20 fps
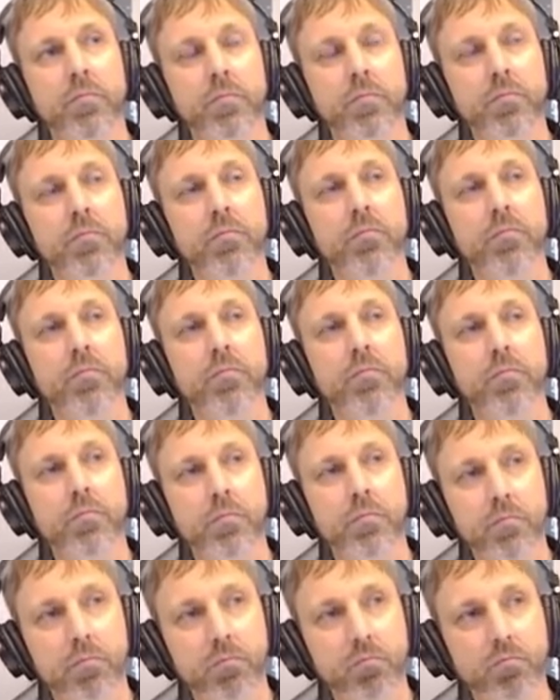
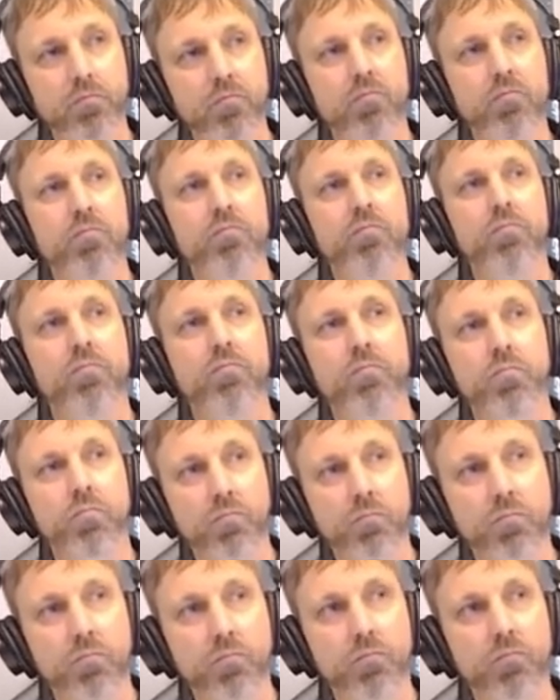
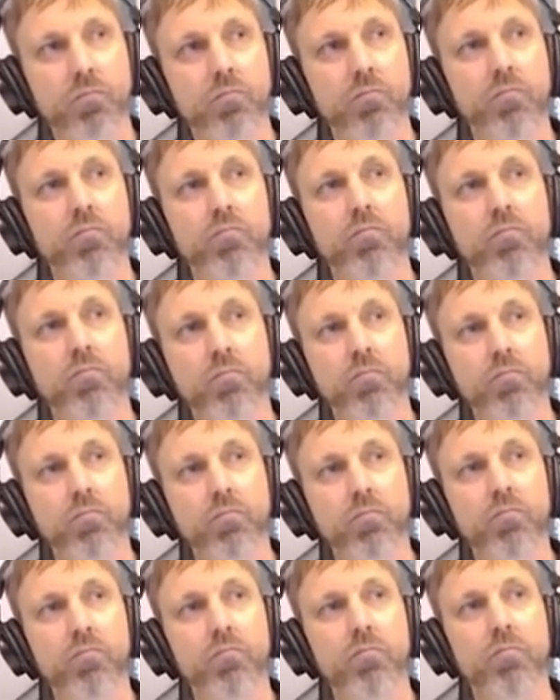
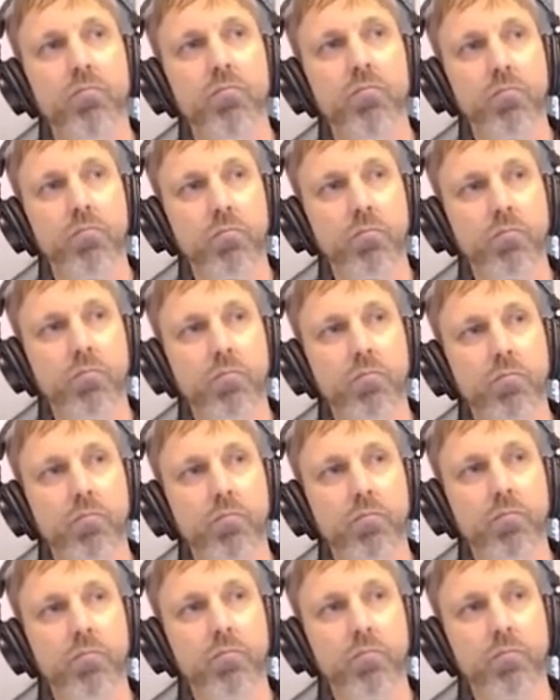
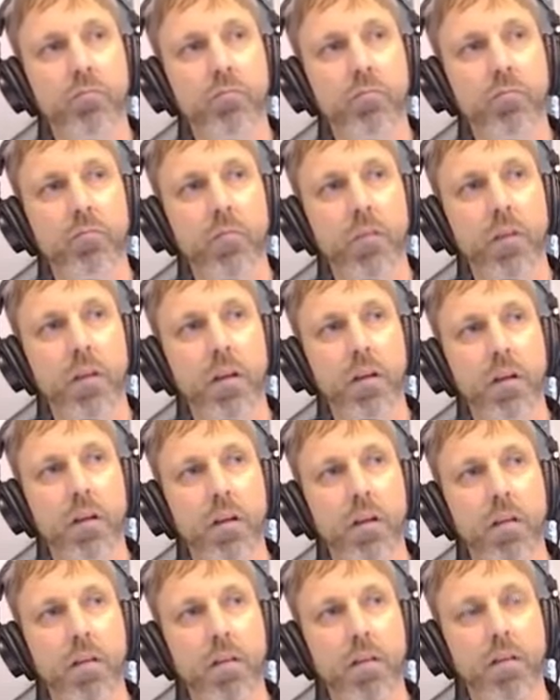(silent)